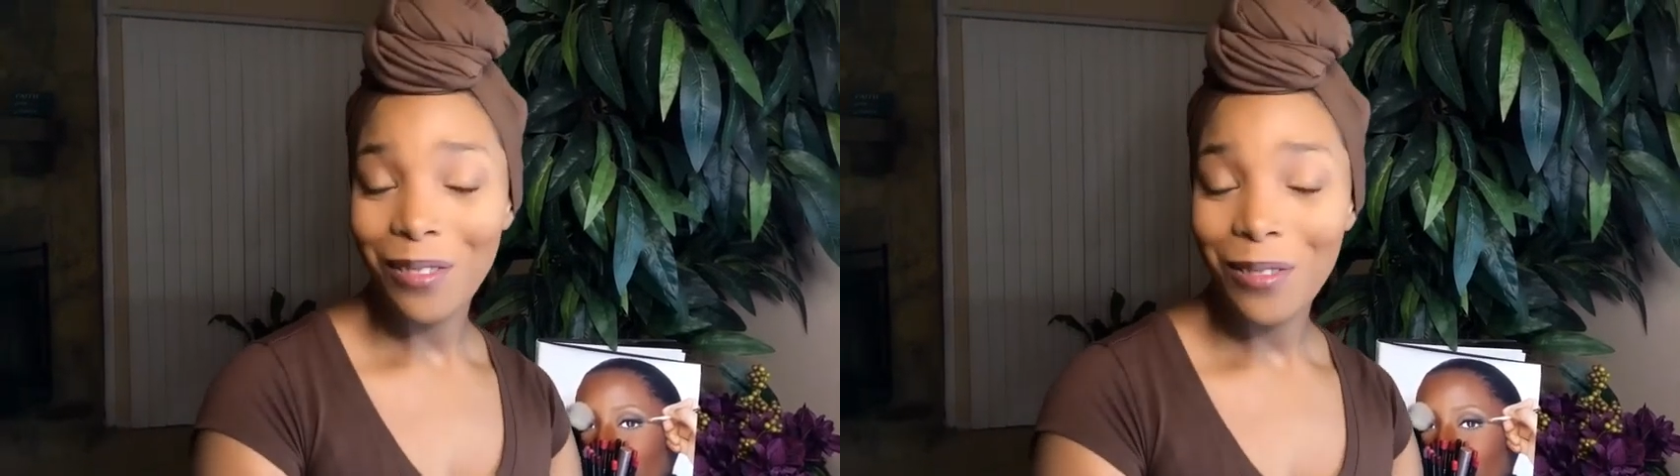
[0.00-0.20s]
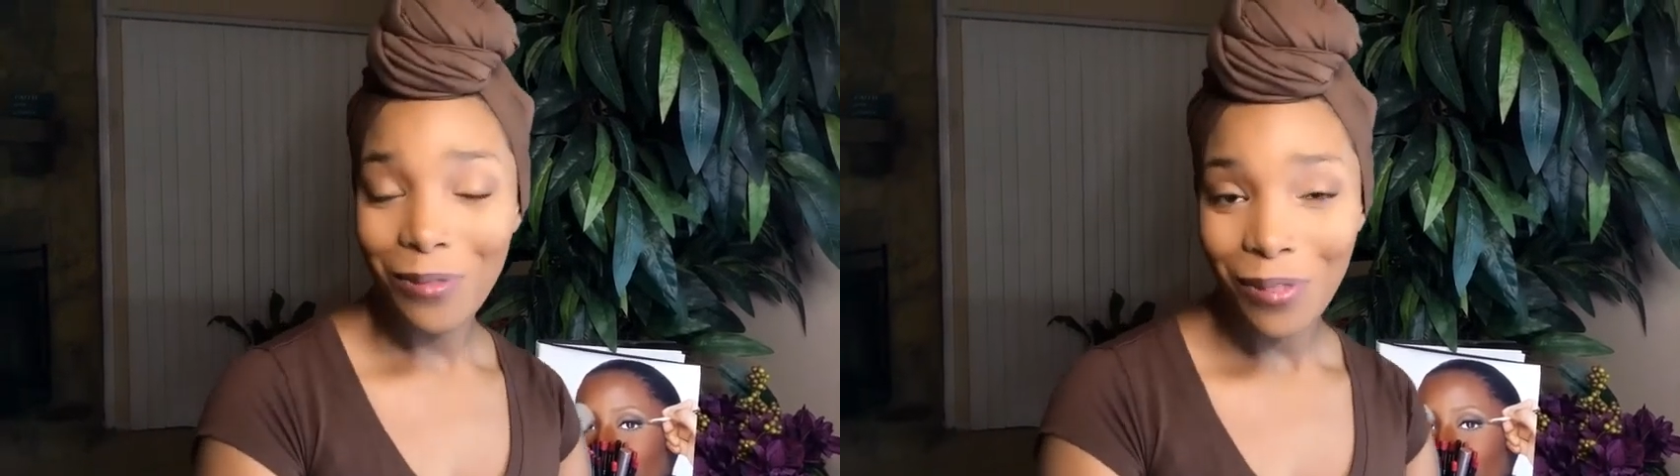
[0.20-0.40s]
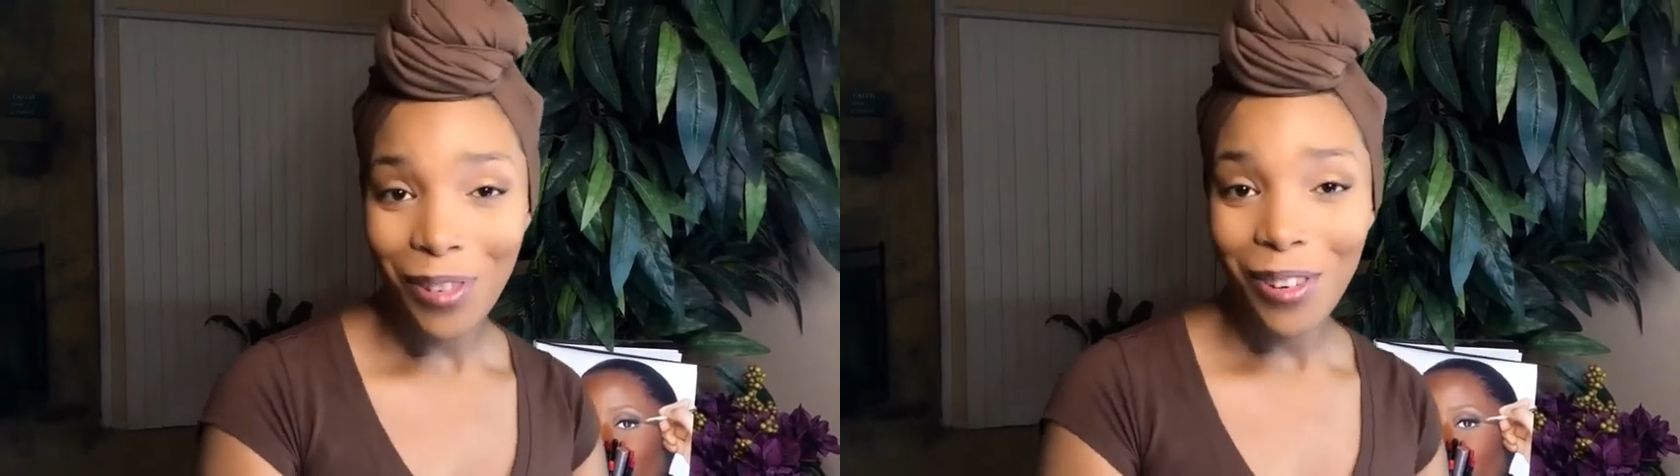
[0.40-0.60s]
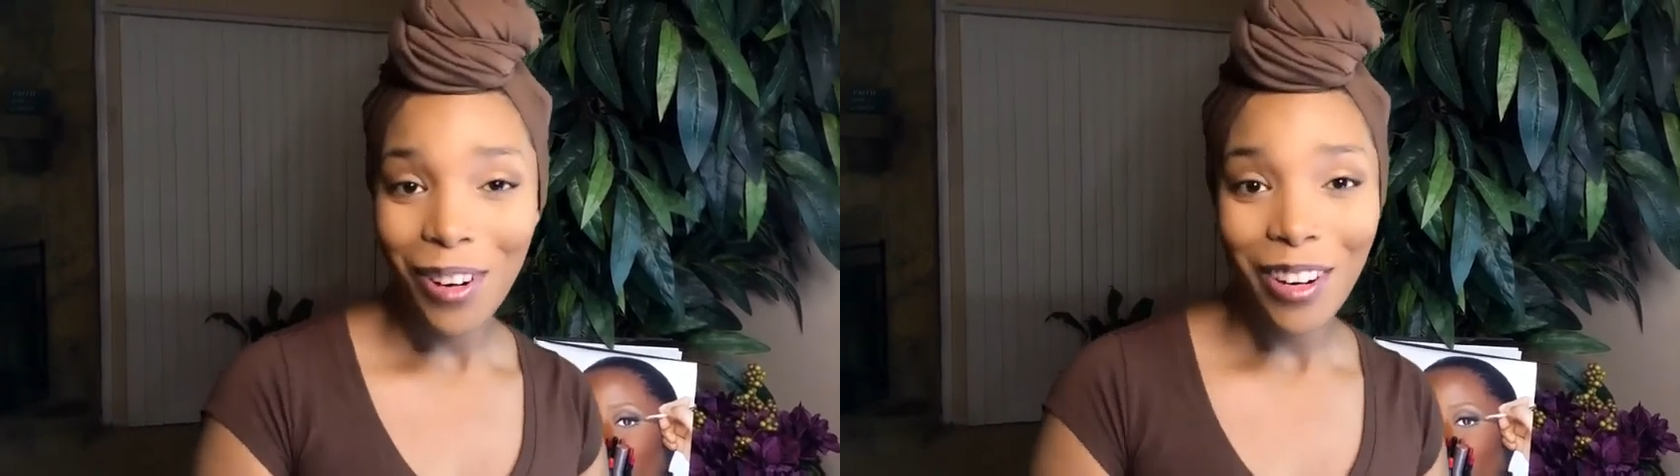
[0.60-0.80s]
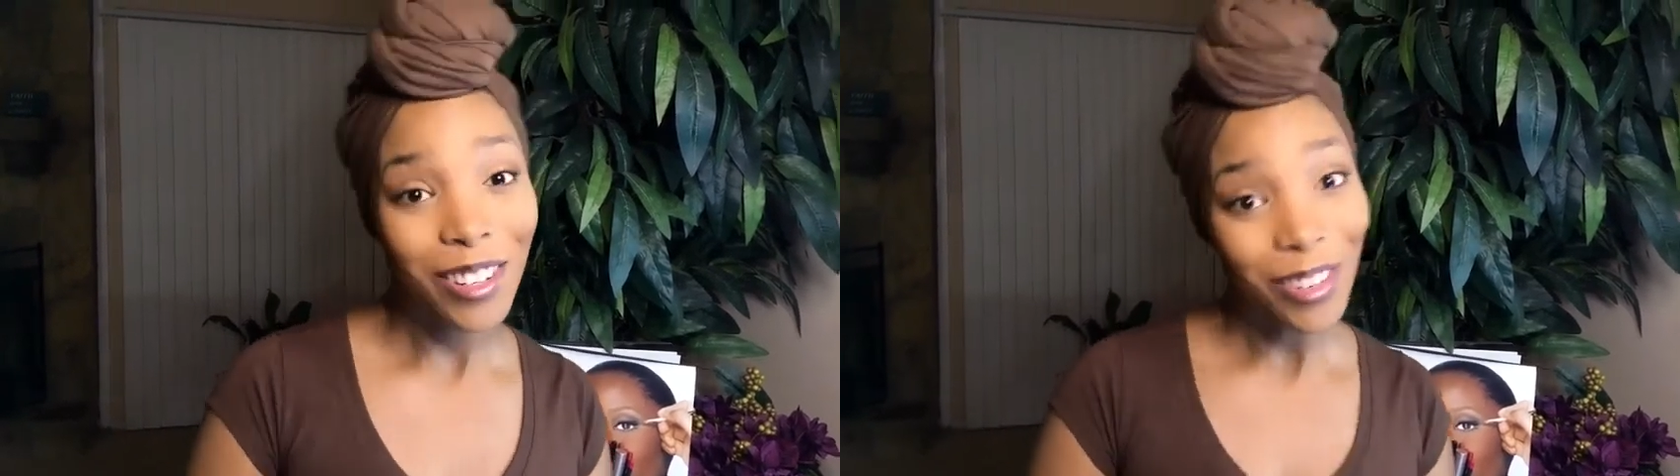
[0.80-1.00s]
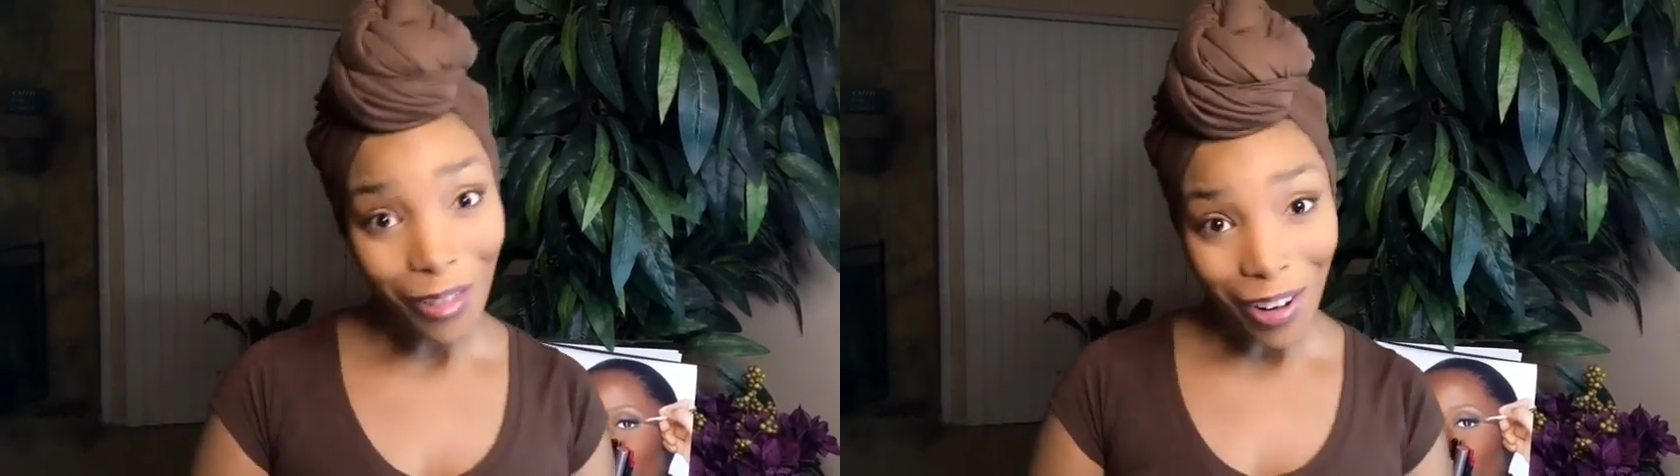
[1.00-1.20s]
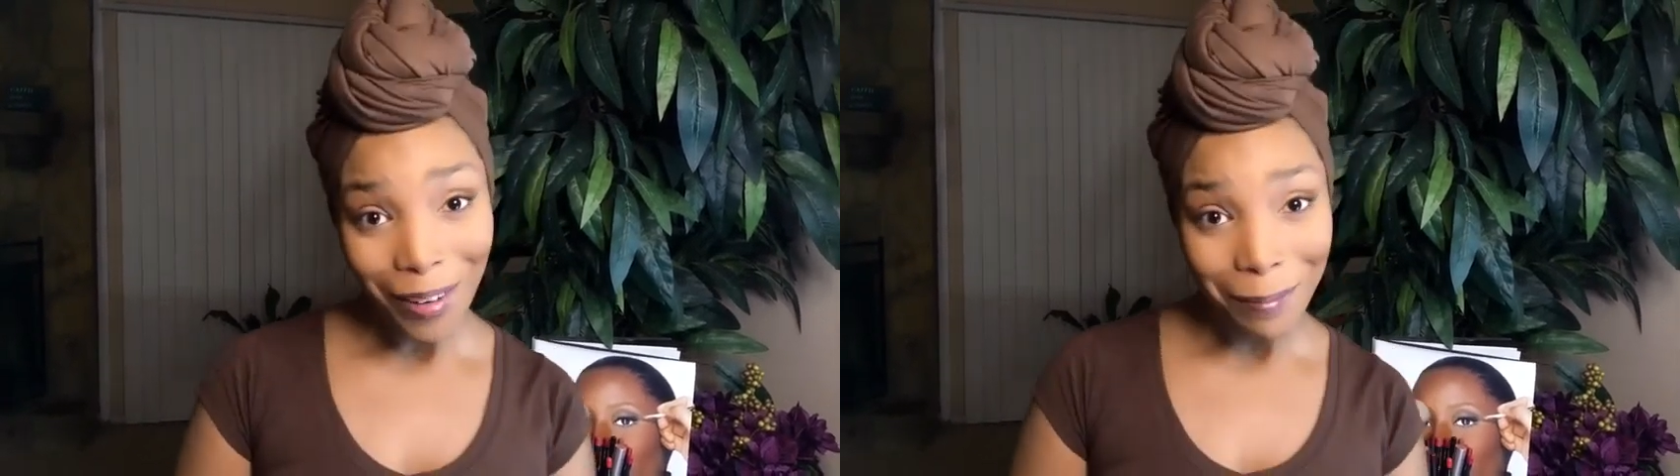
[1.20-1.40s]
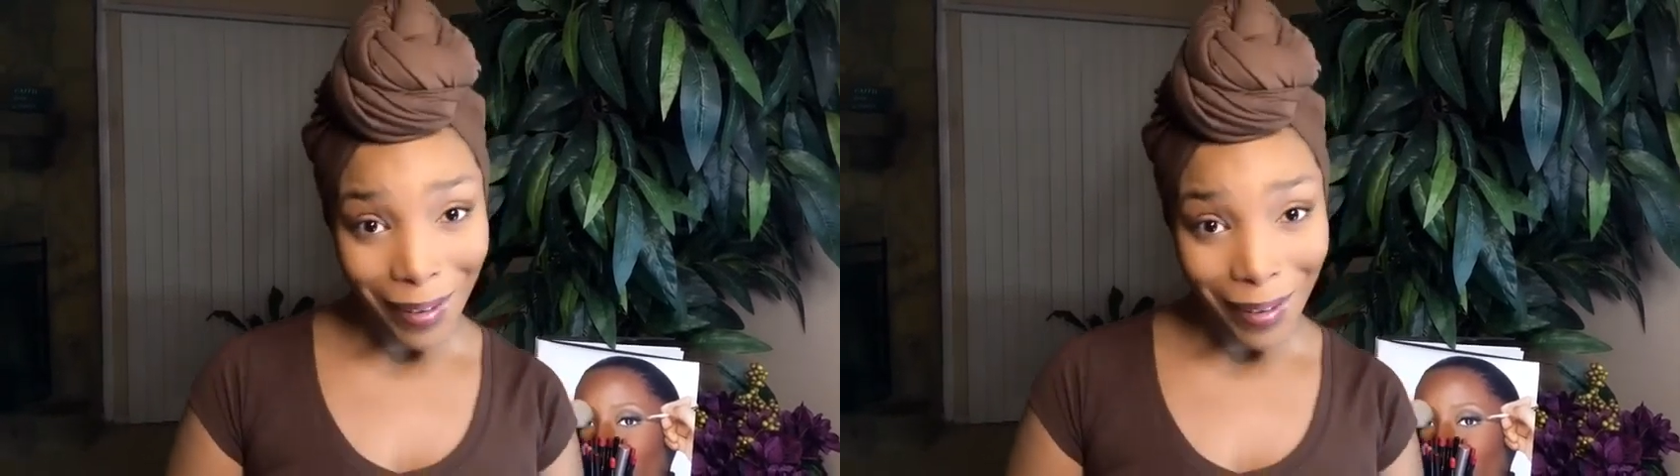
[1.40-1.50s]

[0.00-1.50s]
for joining me